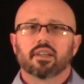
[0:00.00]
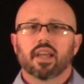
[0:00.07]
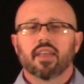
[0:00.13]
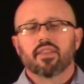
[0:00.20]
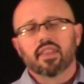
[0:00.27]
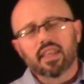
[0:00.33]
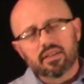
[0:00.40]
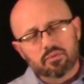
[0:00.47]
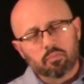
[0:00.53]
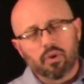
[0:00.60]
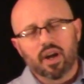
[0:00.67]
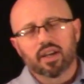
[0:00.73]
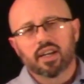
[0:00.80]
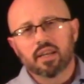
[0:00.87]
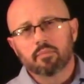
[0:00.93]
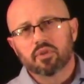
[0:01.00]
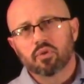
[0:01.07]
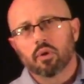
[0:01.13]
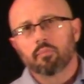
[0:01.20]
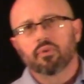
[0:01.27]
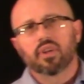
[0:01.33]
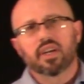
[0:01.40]
And this brought him
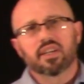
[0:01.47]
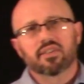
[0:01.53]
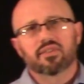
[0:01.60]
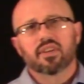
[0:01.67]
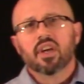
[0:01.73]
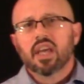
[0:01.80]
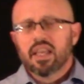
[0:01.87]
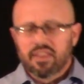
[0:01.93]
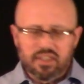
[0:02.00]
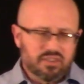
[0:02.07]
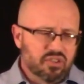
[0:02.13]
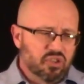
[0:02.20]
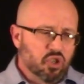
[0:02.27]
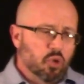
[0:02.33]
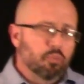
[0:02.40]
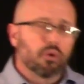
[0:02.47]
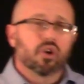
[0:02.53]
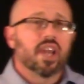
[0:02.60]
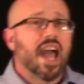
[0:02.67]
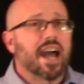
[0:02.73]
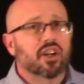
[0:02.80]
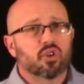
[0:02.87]
to a place, the
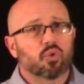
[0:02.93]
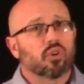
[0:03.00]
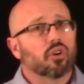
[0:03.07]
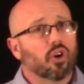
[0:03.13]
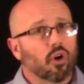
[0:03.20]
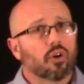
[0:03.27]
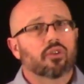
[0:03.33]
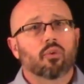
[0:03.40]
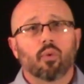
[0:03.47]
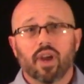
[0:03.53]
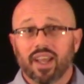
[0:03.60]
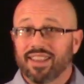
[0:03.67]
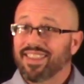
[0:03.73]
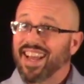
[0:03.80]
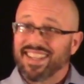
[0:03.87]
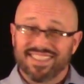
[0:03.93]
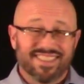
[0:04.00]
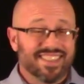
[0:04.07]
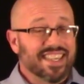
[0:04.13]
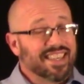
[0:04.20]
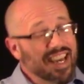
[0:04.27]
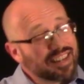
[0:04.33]
supernatural earthquake,
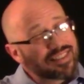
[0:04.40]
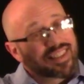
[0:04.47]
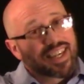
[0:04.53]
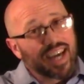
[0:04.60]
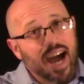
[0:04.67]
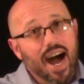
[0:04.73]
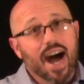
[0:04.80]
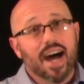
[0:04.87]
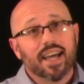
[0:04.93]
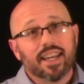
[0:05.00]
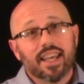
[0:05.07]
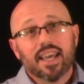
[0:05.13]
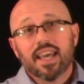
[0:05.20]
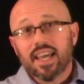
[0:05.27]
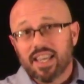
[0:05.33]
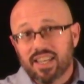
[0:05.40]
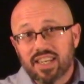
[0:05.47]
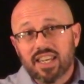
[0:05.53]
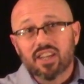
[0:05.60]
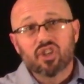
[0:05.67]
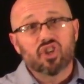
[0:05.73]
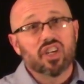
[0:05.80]
that's God
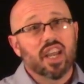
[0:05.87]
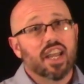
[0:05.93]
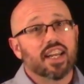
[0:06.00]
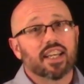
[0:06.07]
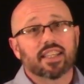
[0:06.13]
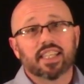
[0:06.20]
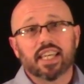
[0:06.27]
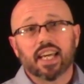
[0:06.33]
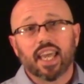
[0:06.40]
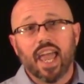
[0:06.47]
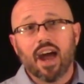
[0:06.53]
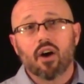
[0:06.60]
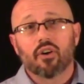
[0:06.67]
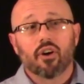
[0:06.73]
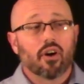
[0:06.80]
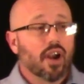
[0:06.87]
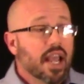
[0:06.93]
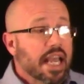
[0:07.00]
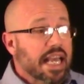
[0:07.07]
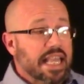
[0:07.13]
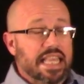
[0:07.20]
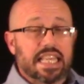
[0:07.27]
initiating the encounter,
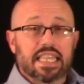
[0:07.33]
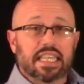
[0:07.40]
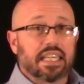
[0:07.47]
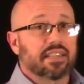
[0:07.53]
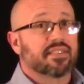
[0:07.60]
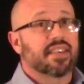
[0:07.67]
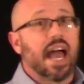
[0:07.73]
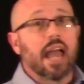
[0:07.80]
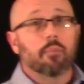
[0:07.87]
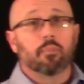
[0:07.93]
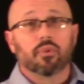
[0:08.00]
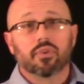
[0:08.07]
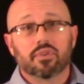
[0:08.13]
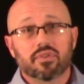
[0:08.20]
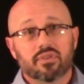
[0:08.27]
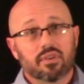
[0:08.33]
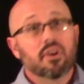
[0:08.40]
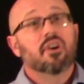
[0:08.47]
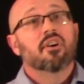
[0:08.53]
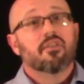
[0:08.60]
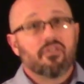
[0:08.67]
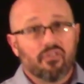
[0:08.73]
and then the disciples
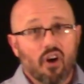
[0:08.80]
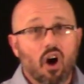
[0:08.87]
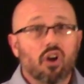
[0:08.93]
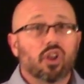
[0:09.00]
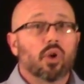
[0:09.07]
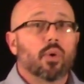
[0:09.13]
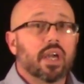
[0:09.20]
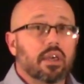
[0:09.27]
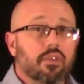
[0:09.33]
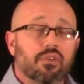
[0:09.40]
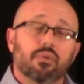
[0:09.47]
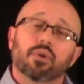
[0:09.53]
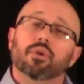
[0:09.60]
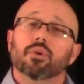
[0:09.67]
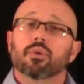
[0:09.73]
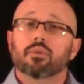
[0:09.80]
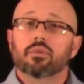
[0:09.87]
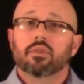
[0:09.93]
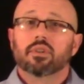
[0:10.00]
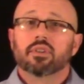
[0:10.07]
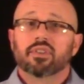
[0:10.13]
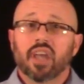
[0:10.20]
following through
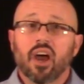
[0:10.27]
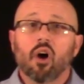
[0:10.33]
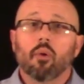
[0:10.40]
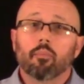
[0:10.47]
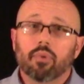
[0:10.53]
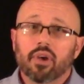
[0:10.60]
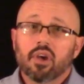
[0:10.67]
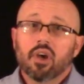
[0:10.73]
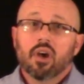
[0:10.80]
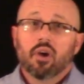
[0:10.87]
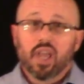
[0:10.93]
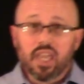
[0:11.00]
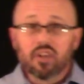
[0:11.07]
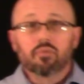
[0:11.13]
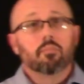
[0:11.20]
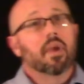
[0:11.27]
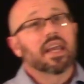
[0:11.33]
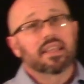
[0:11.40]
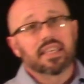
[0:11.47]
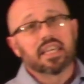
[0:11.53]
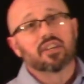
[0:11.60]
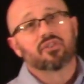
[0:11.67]
to help
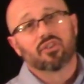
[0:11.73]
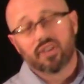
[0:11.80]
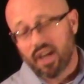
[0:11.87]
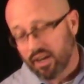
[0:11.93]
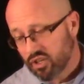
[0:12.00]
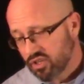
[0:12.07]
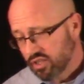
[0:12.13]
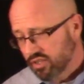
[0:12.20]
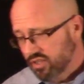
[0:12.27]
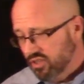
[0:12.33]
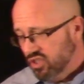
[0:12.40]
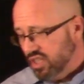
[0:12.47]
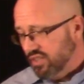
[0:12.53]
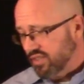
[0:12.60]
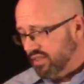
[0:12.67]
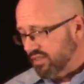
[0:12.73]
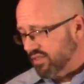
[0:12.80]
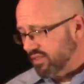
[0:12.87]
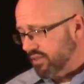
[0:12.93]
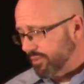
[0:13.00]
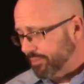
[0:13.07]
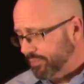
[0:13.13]
make the introduction to
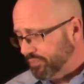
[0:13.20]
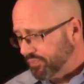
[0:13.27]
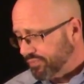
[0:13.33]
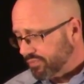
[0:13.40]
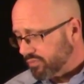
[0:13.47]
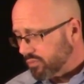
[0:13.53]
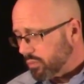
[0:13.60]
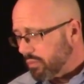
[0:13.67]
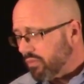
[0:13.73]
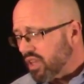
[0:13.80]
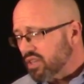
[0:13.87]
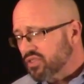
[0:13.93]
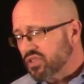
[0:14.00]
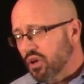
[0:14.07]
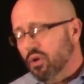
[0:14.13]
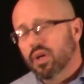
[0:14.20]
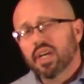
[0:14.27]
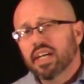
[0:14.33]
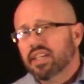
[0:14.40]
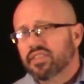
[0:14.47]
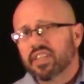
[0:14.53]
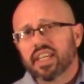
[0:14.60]
Jesus. So,
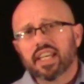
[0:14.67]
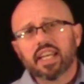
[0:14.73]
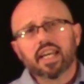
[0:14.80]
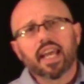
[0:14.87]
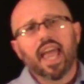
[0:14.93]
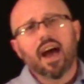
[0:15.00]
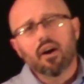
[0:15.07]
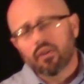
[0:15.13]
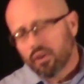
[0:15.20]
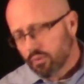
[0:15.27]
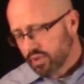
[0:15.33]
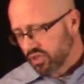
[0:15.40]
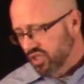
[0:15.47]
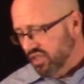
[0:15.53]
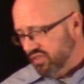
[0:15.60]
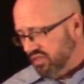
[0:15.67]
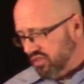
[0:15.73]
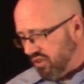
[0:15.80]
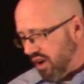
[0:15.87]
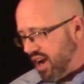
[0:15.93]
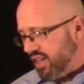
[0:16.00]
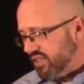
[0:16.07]
see, an encounter with Jesus
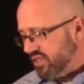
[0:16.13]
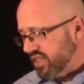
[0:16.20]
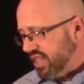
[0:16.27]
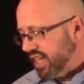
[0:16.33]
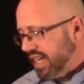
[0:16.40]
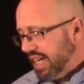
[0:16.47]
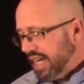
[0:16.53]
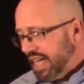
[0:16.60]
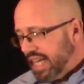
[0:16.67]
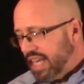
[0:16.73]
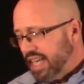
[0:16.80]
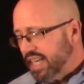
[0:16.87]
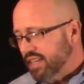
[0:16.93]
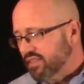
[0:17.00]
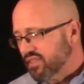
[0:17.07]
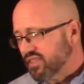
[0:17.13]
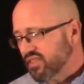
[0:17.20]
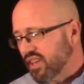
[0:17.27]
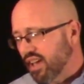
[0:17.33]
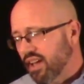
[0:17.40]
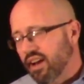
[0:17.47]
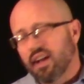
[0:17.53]
Christ, he can
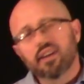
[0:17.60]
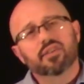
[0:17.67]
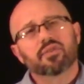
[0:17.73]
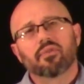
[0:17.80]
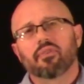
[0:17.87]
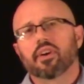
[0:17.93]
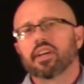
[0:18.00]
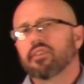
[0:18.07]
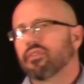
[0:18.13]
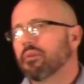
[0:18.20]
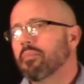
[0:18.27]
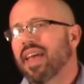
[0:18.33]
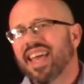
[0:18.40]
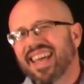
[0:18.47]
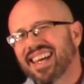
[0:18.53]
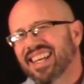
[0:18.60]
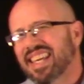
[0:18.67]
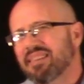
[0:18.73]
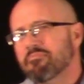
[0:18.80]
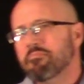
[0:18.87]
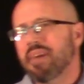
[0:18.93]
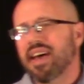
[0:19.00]
set us free from
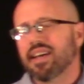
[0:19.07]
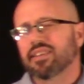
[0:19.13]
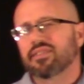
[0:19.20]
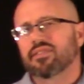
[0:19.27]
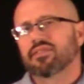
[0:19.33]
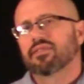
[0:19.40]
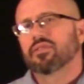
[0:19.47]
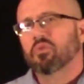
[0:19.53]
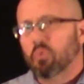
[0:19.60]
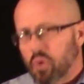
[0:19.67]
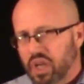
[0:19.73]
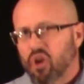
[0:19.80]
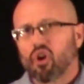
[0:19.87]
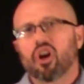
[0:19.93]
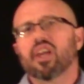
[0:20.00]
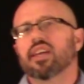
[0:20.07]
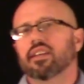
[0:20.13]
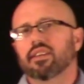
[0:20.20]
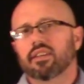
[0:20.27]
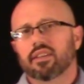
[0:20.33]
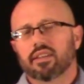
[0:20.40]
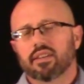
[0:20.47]
any mess we are in.